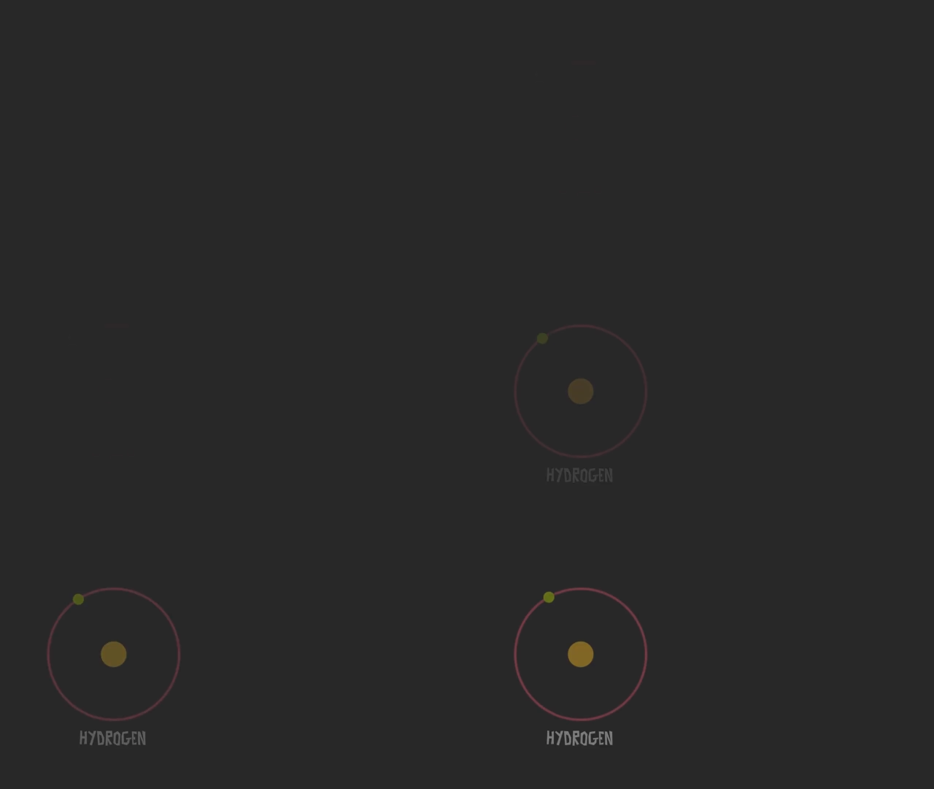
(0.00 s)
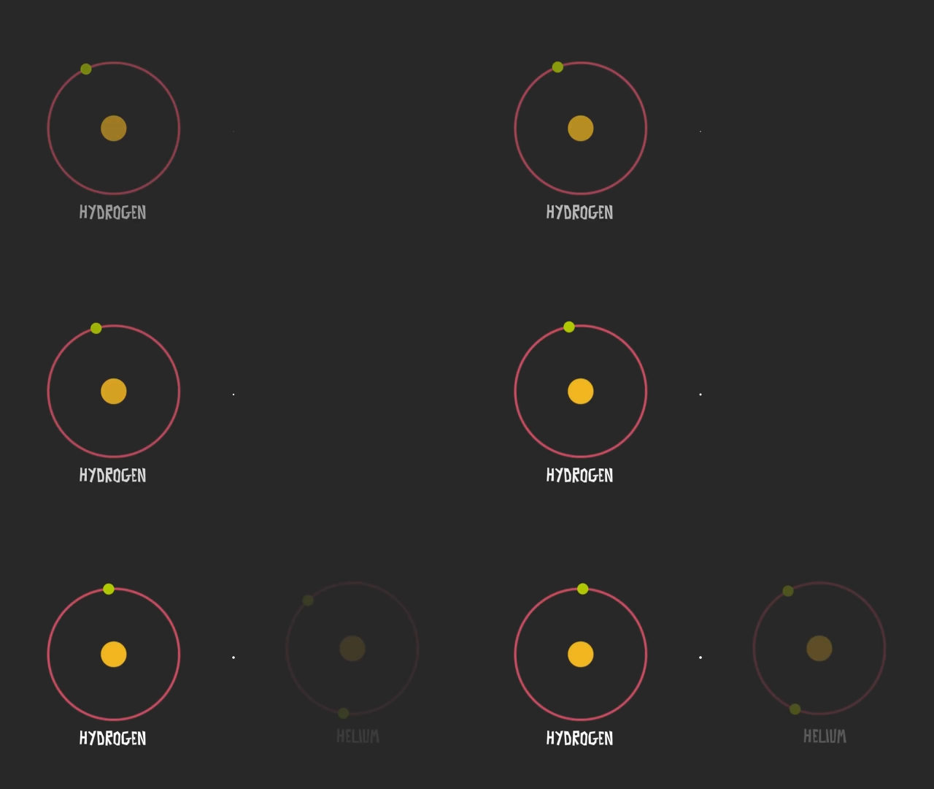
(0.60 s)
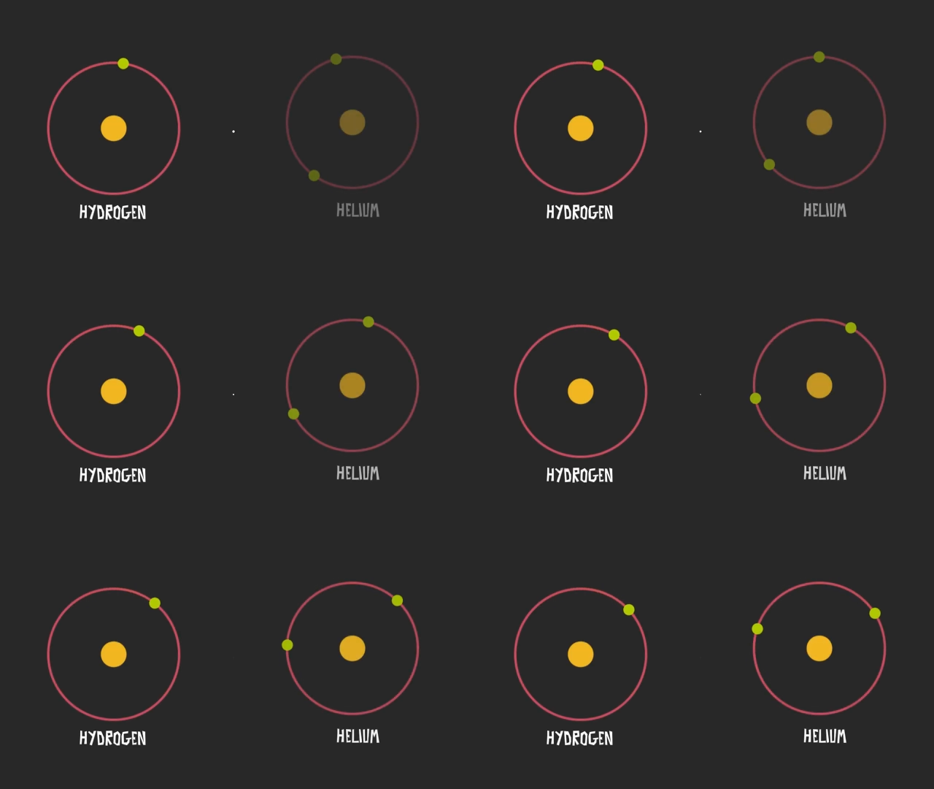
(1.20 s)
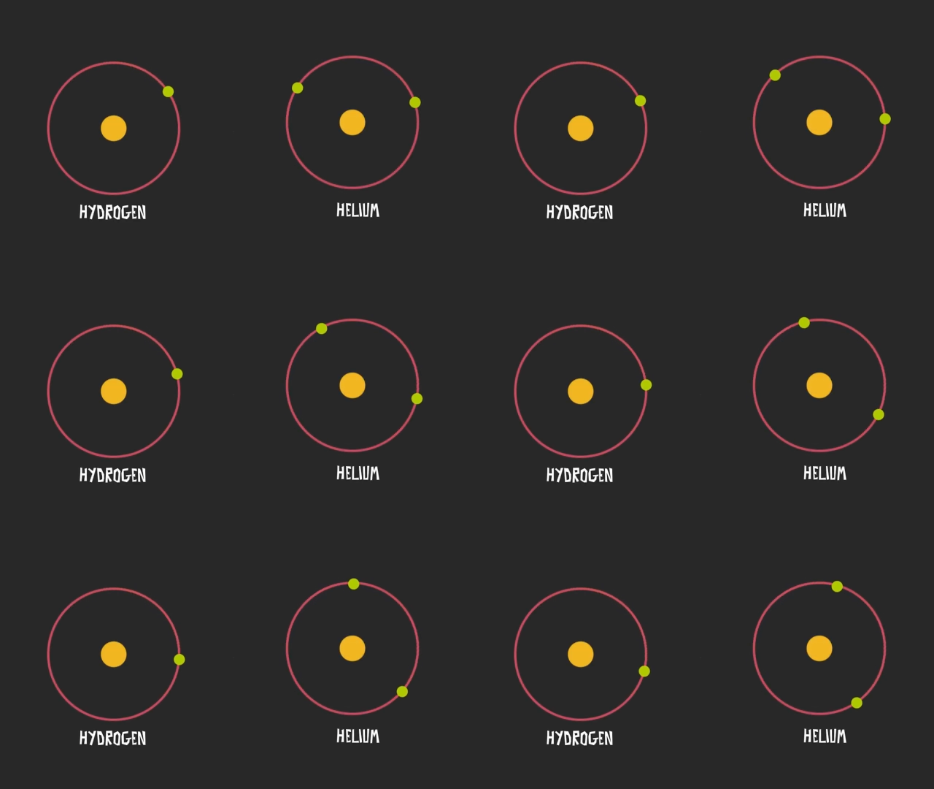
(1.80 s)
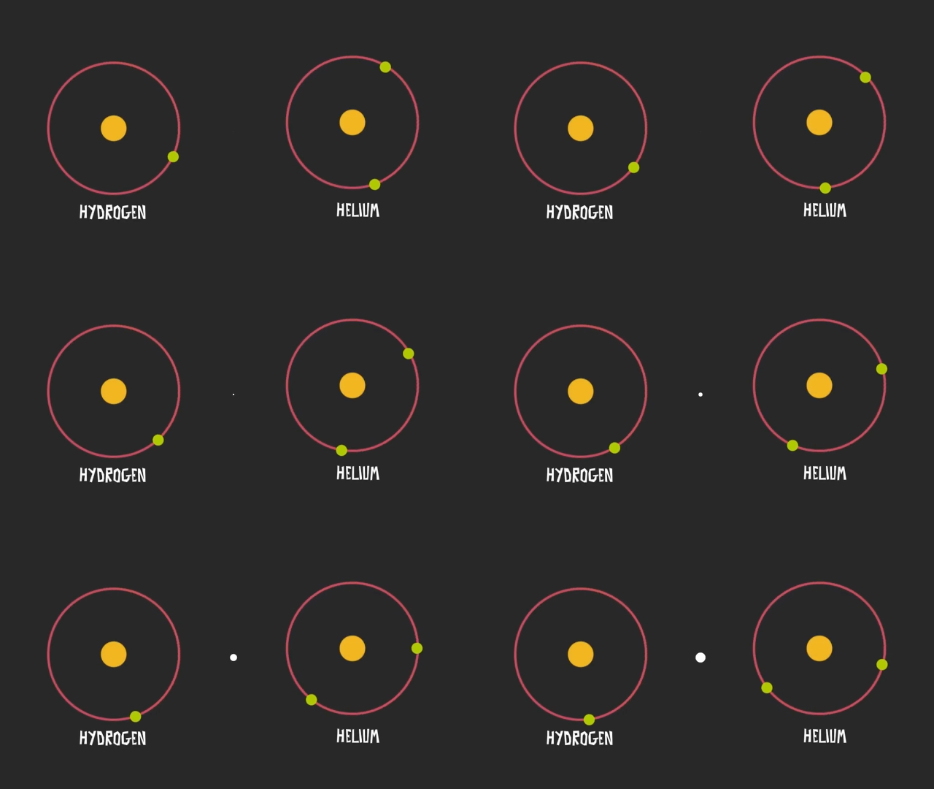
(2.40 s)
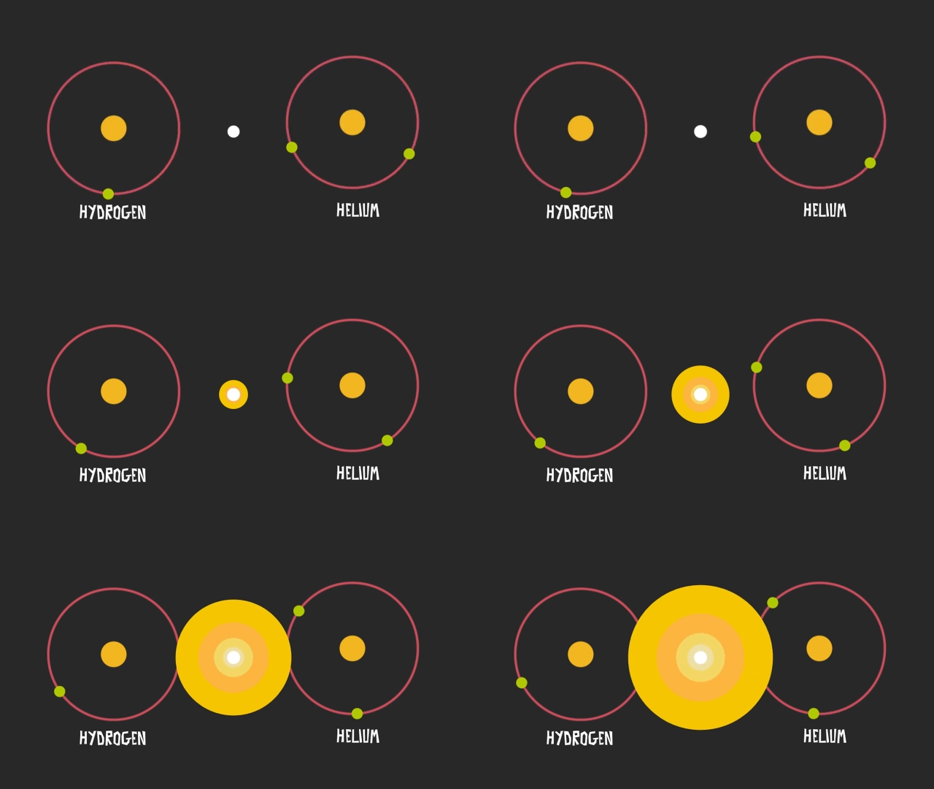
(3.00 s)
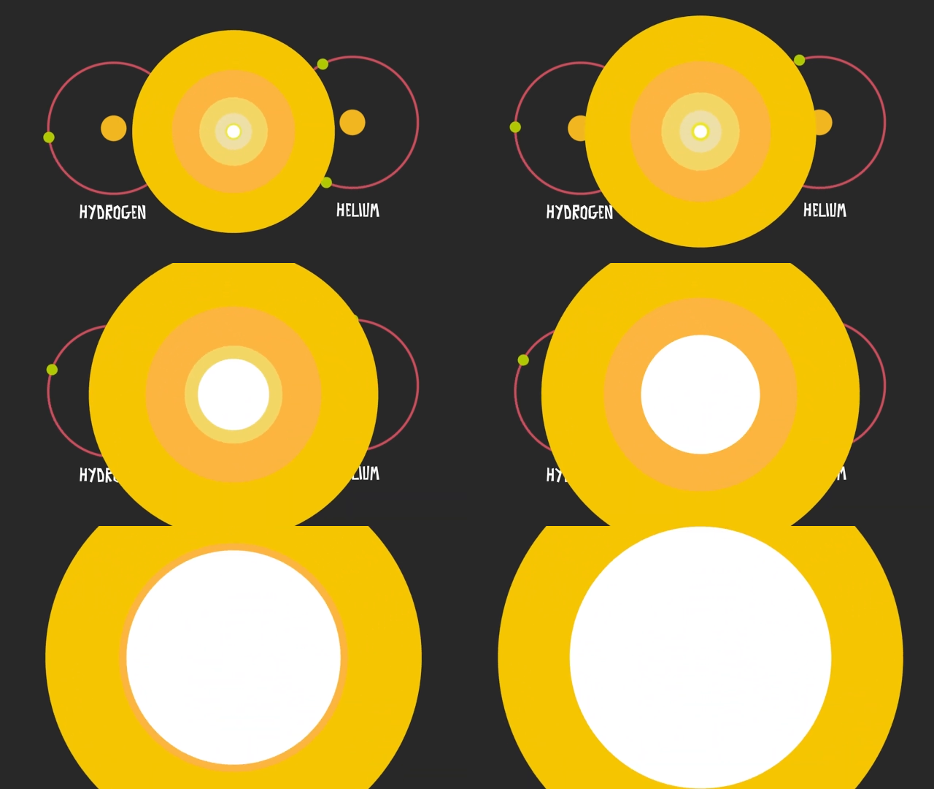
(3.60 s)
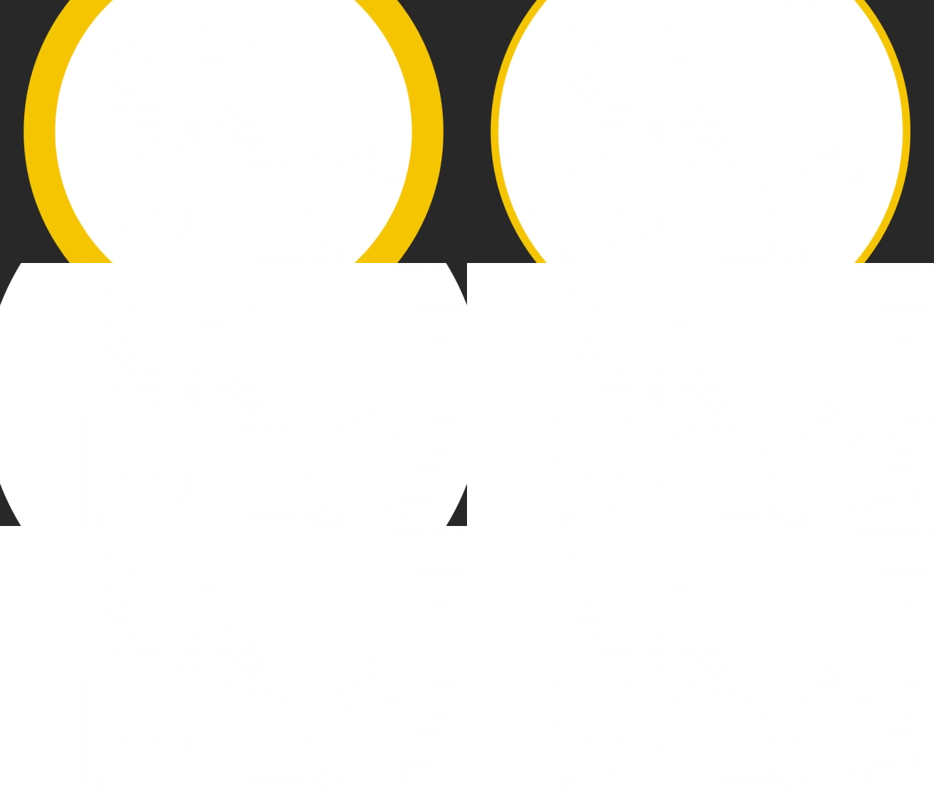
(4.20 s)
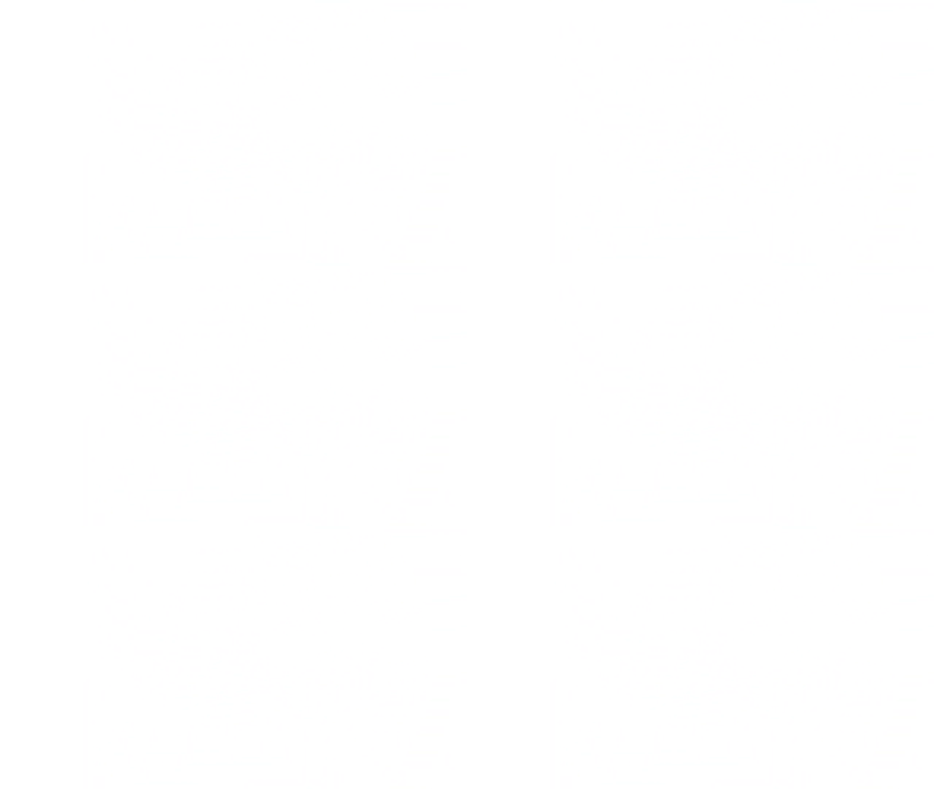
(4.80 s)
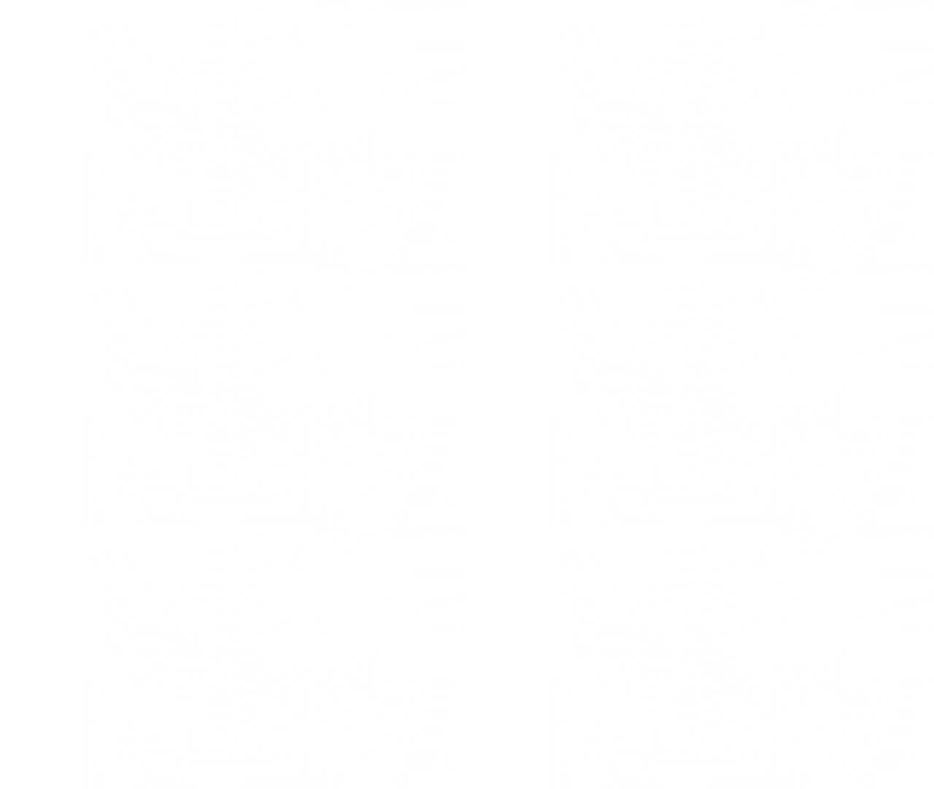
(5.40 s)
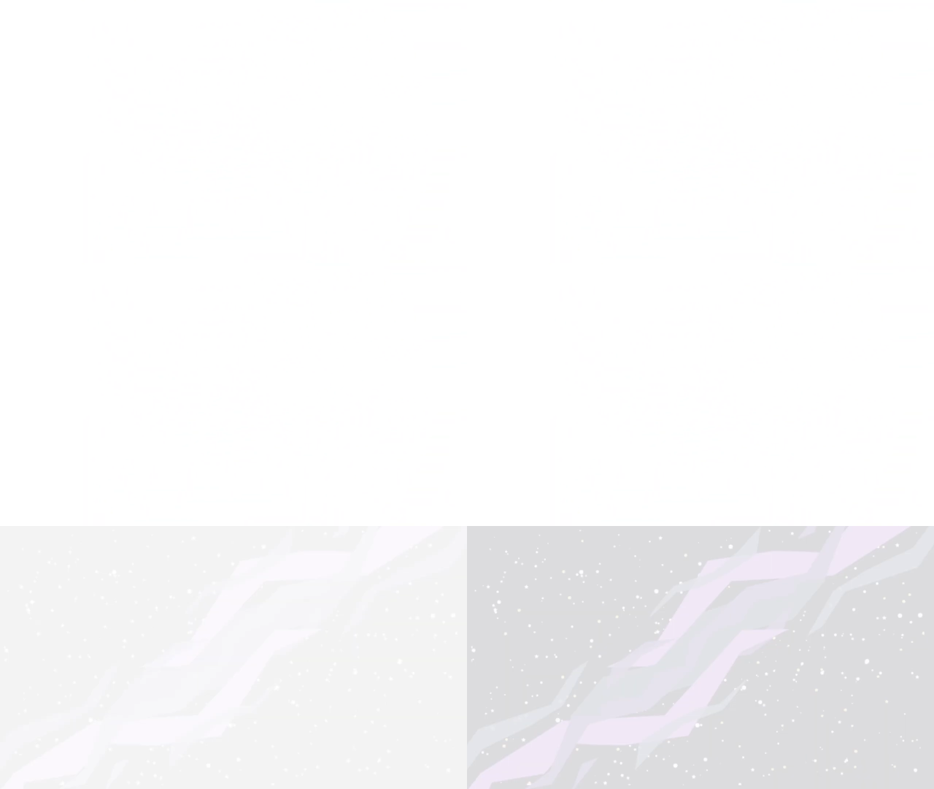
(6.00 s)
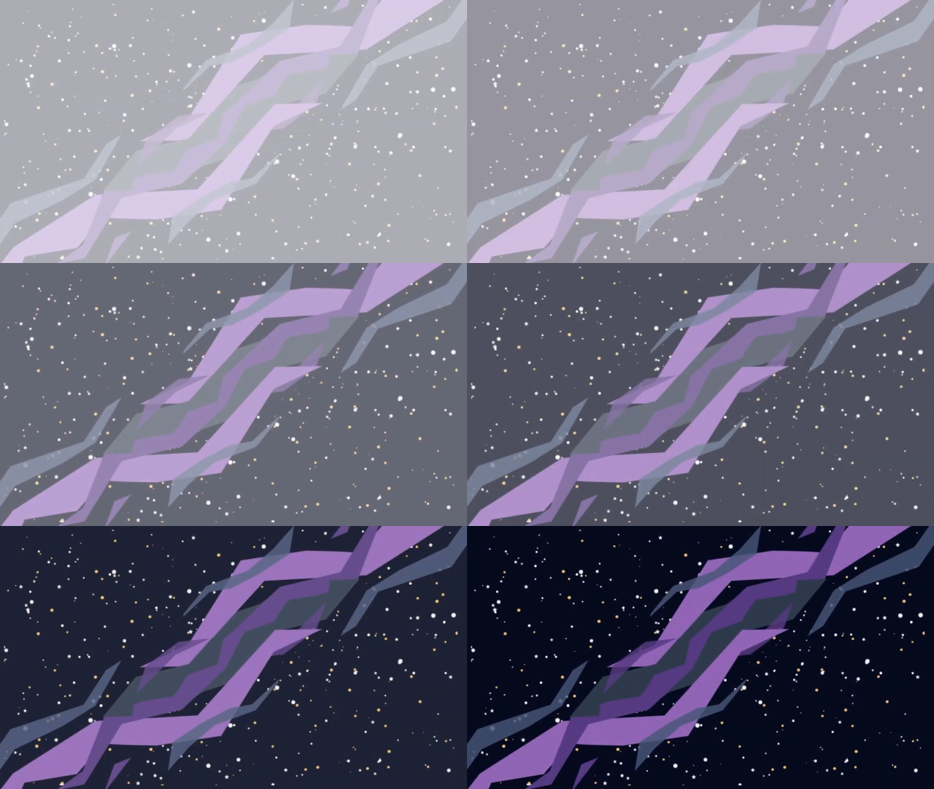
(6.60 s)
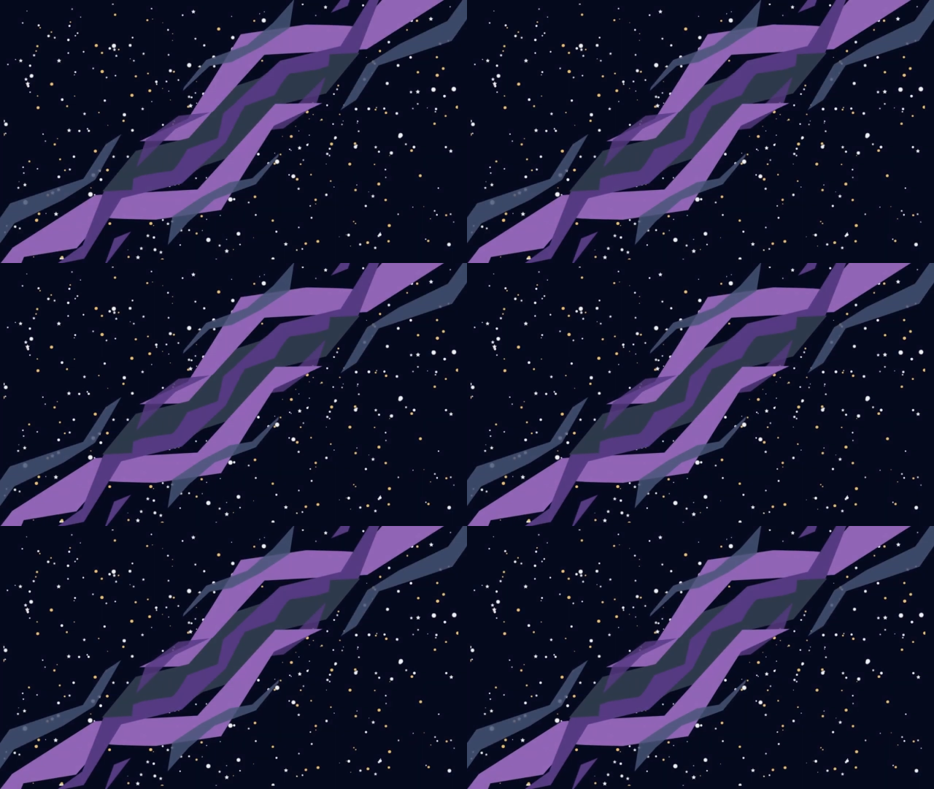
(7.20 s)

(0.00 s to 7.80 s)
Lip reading: (no speaker visible)